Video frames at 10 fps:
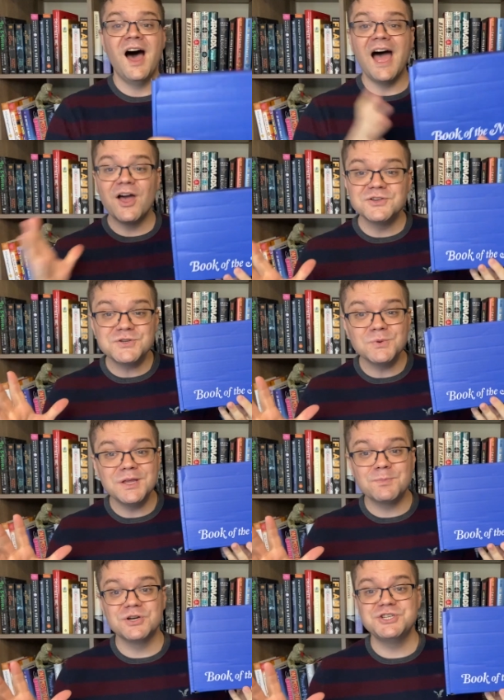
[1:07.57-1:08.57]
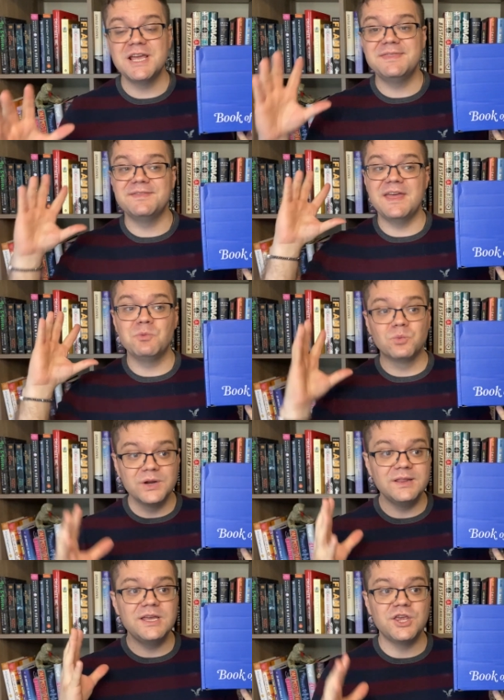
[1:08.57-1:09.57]
I also really appreciate that they
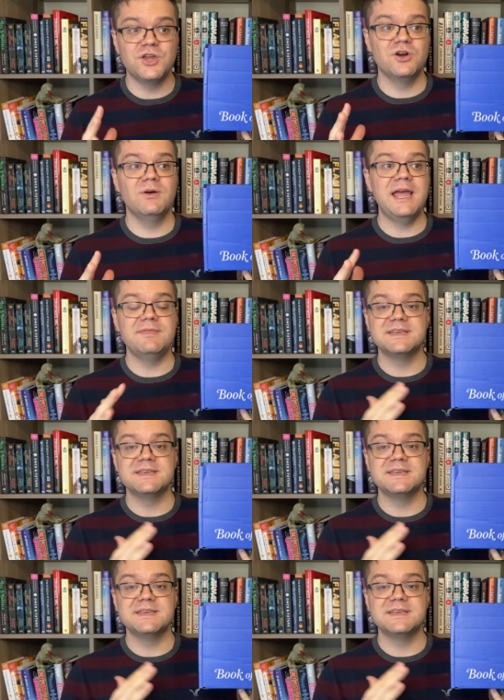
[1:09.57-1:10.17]
really curate